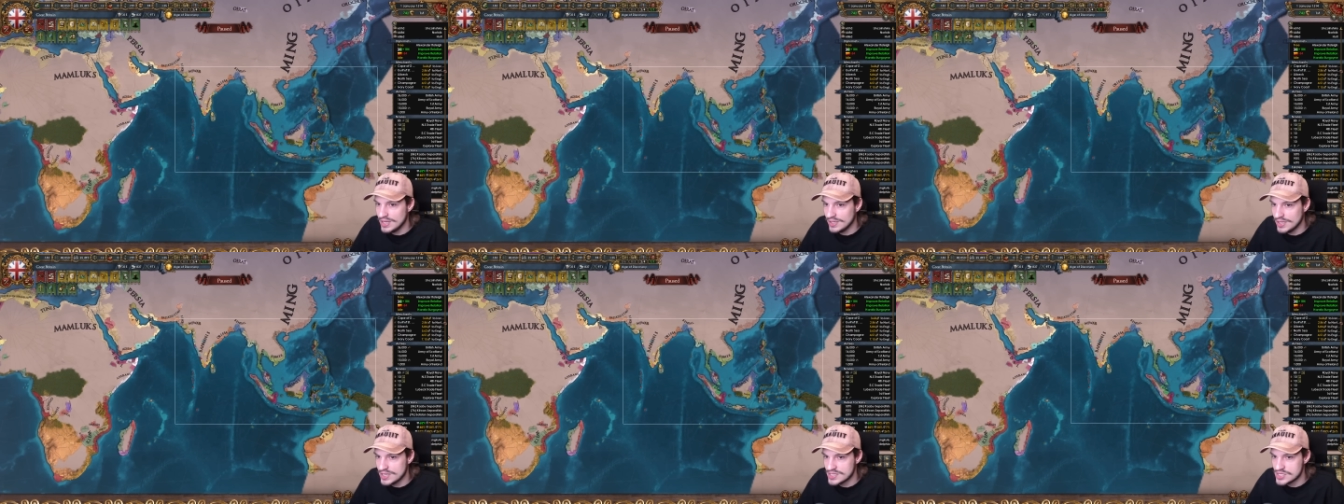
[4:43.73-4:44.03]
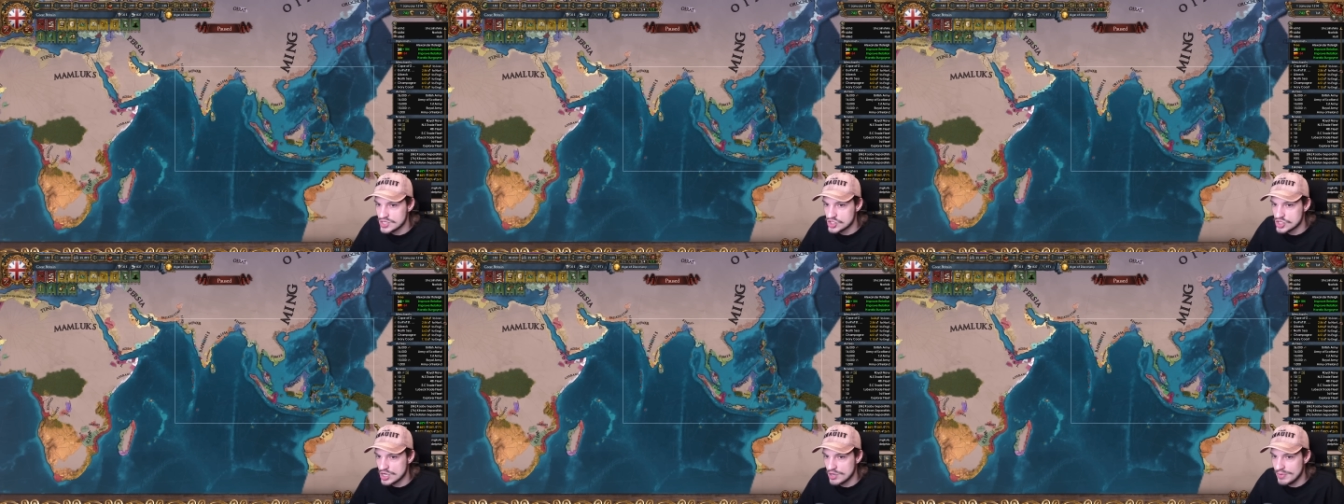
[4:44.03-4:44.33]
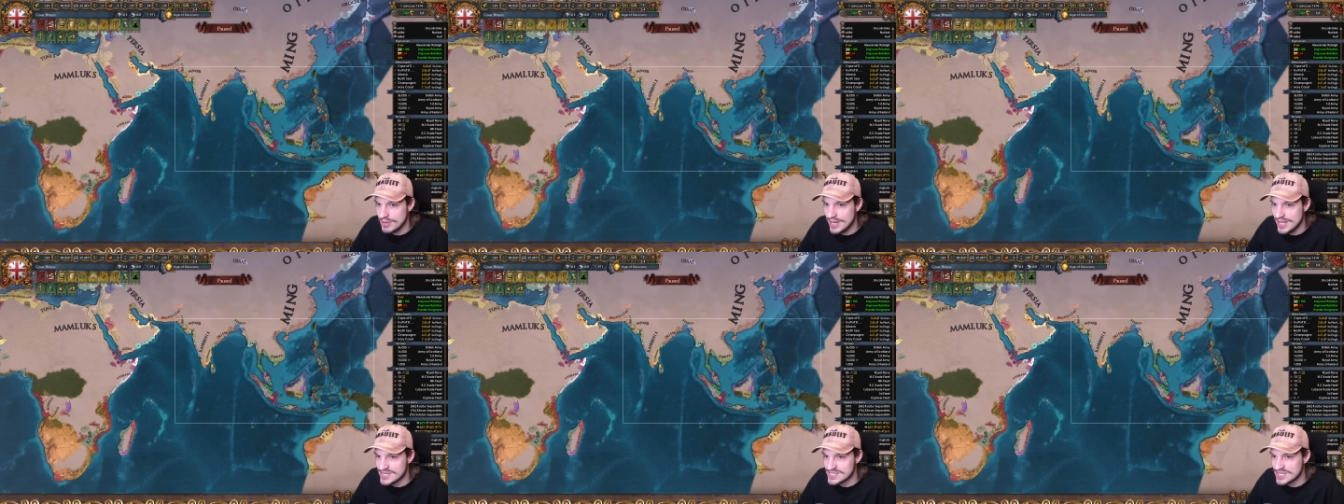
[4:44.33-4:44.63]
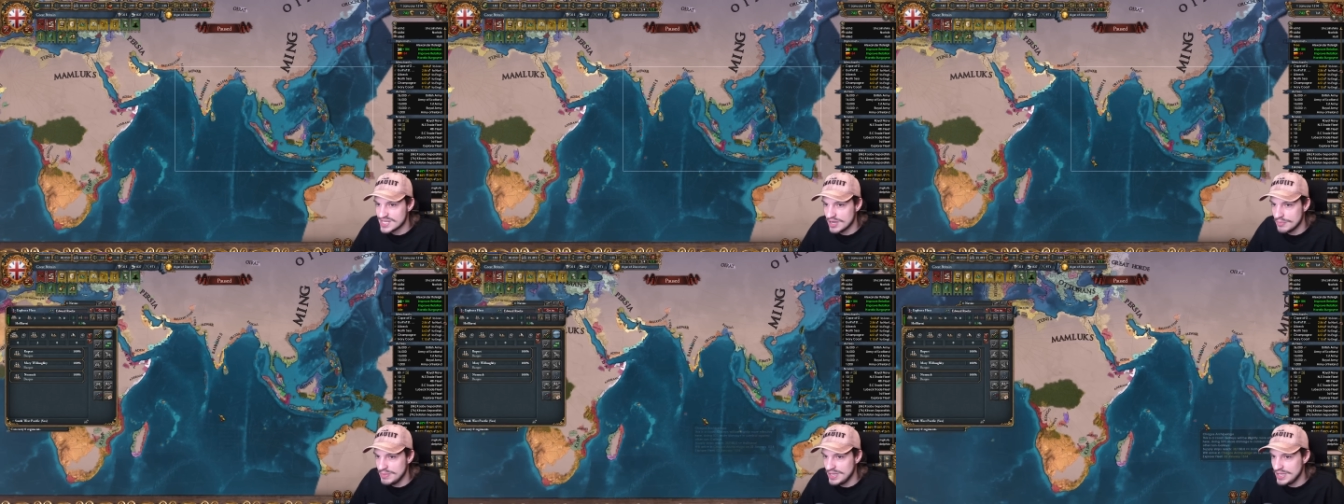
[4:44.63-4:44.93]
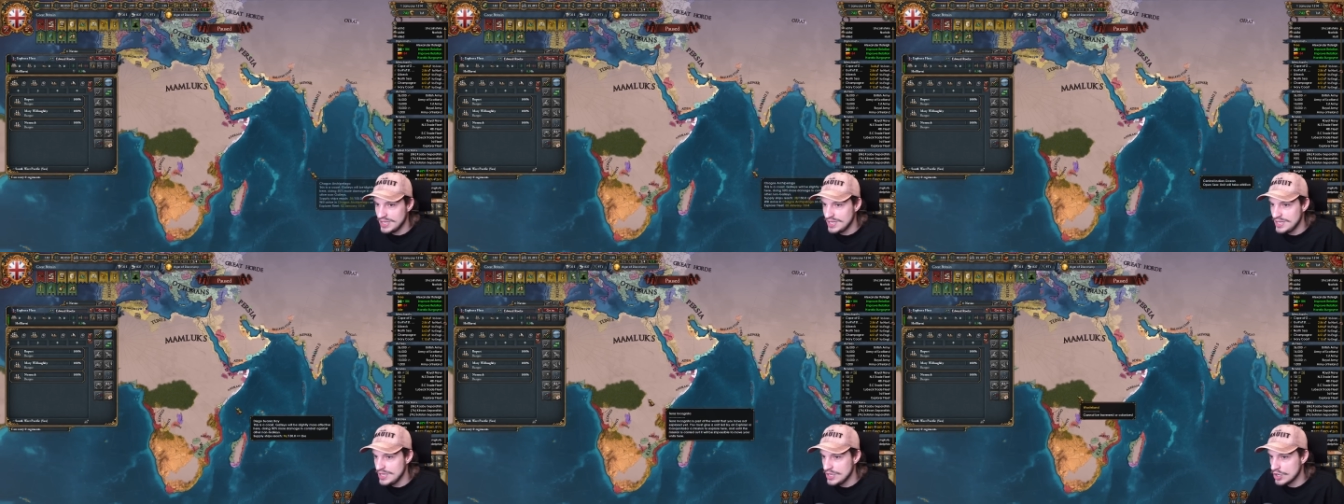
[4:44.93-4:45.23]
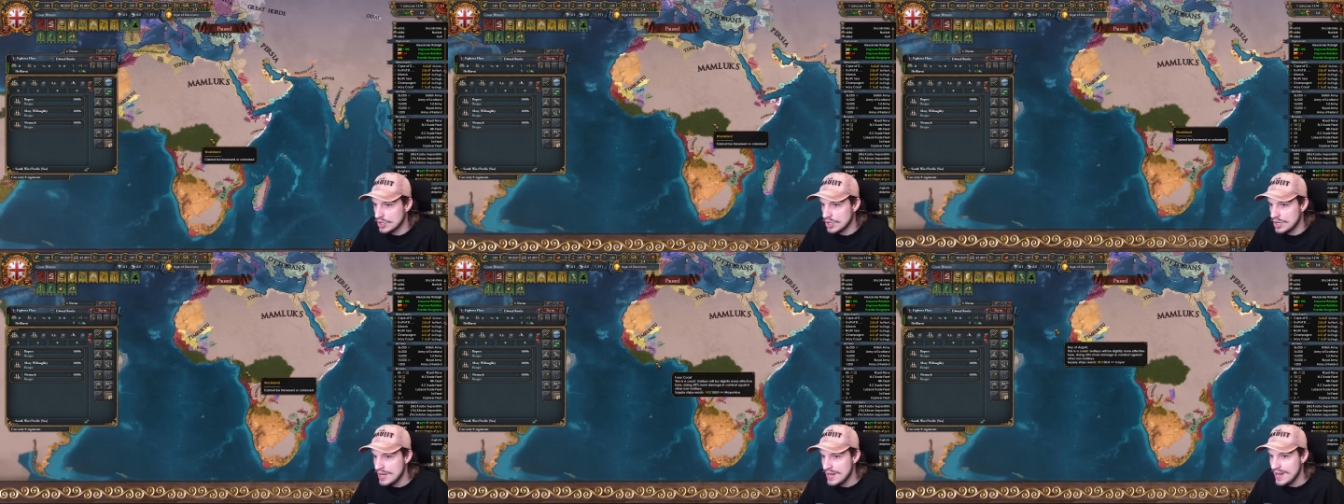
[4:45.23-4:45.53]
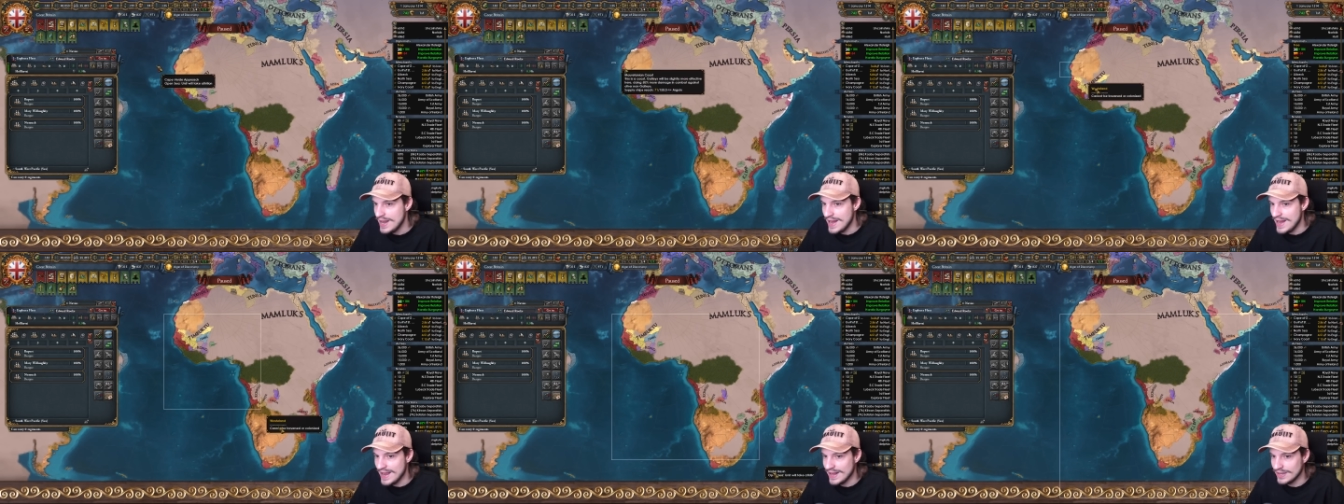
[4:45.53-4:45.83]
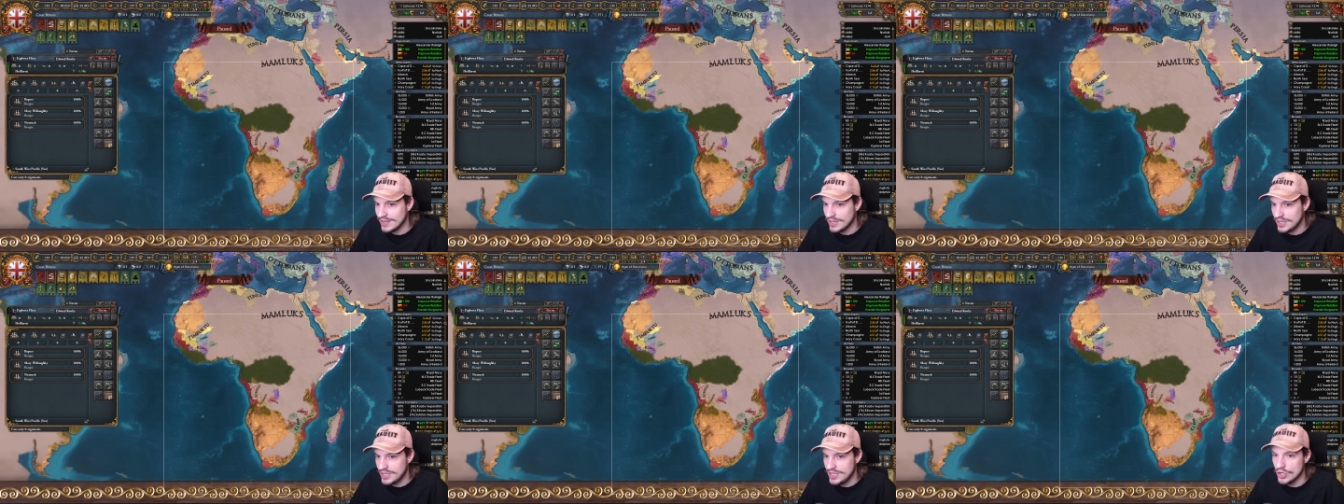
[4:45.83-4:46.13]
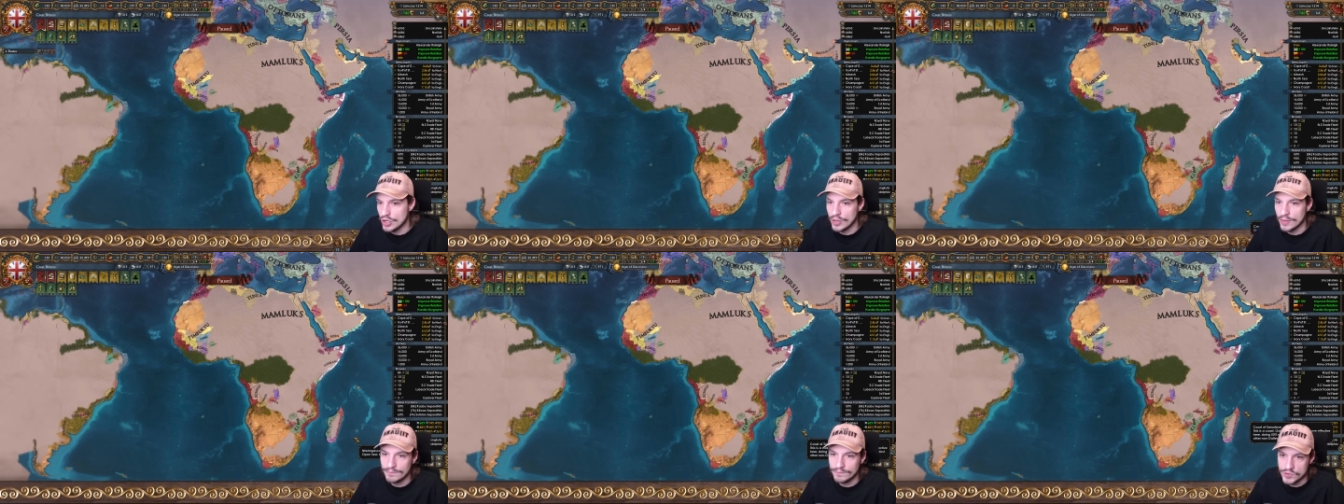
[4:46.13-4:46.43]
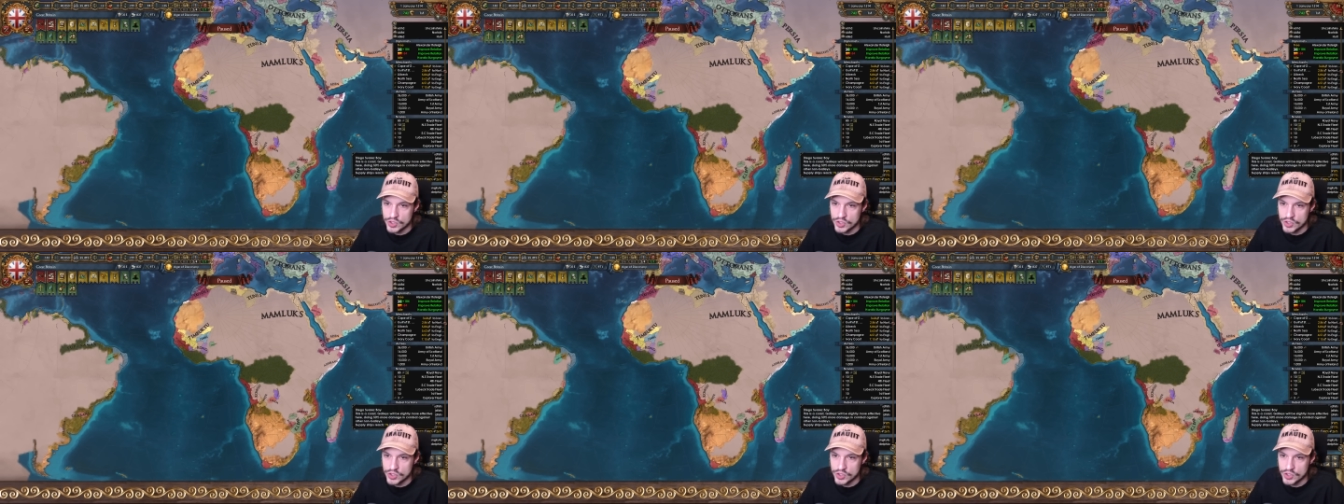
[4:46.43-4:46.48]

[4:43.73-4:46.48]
ladies and gentlemen, is going to be here and here,